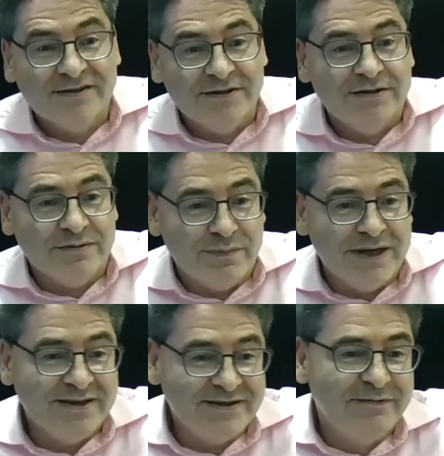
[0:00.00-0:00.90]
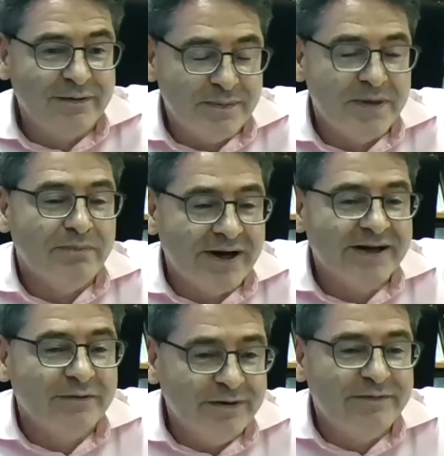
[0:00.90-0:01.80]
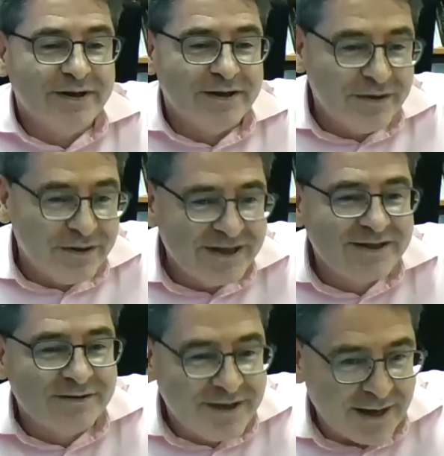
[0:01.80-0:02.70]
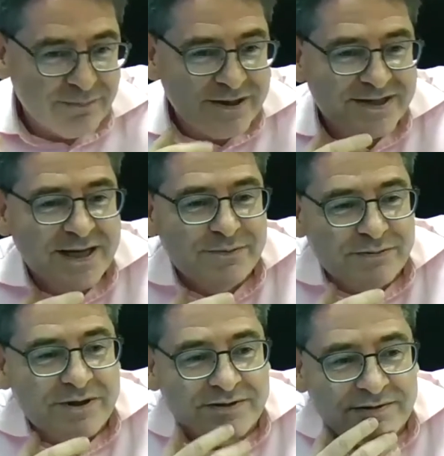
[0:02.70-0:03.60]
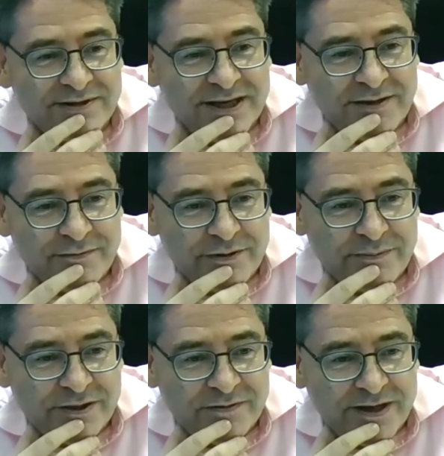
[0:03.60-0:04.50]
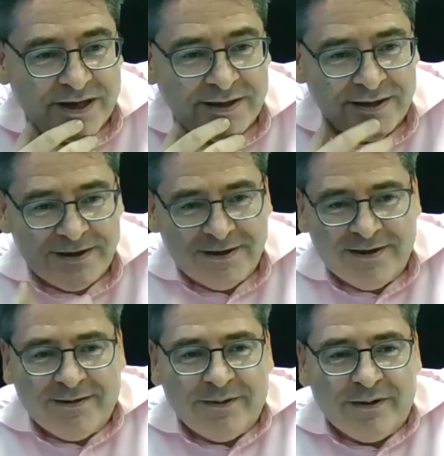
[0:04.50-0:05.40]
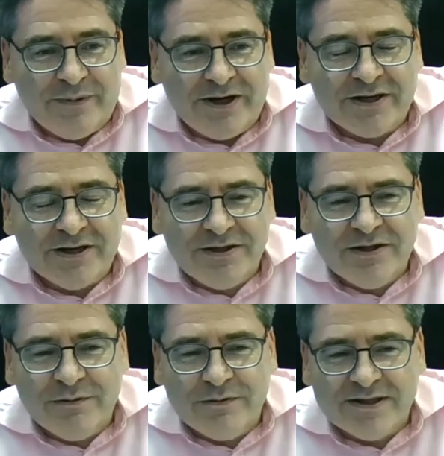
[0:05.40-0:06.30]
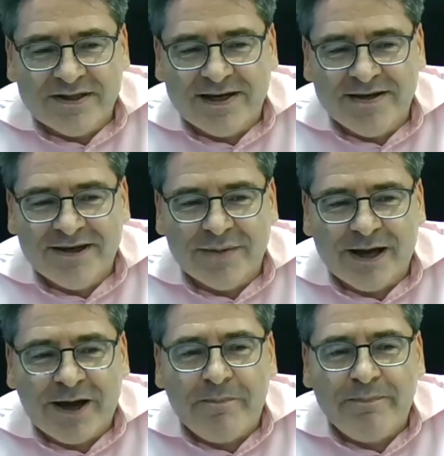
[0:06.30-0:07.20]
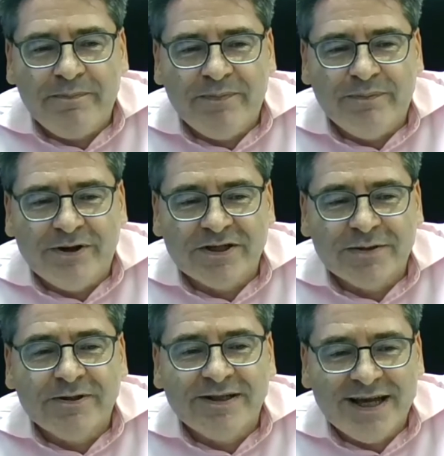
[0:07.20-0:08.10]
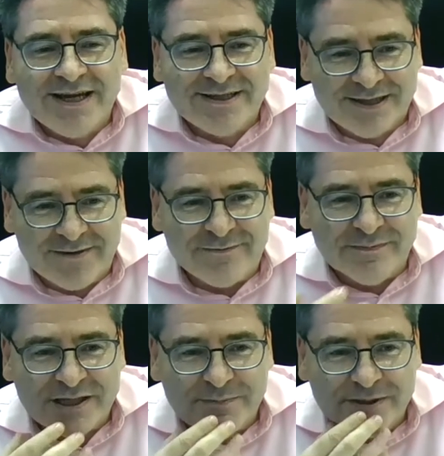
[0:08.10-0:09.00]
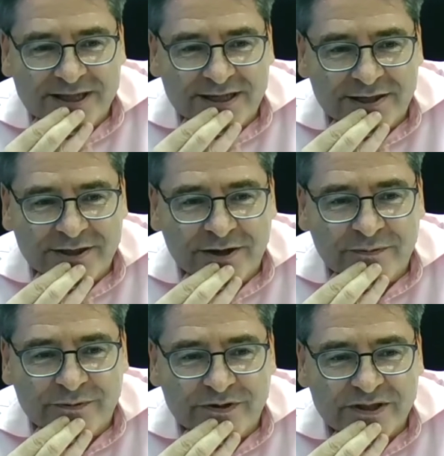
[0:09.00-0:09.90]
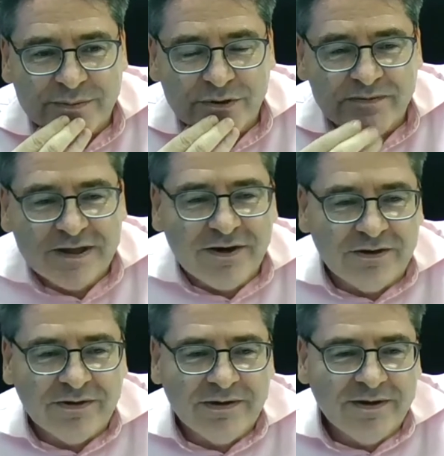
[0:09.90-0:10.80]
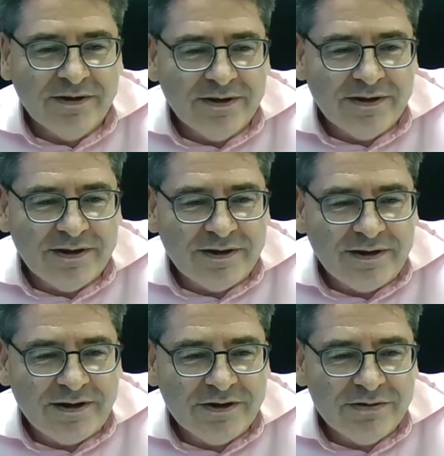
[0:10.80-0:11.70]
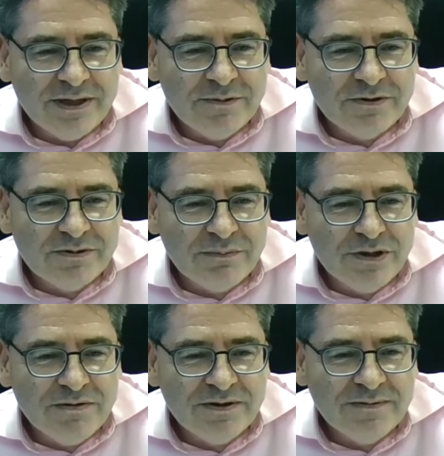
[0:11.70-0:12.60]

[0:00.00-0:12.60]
to do with me. It's definitely been Michael, Vivian, and the rest of the admin team as well. So thank you very much for that. Michael, I don't know if you want to say anything about possible legacy from this particular conference and moving on. Are you able to unmute?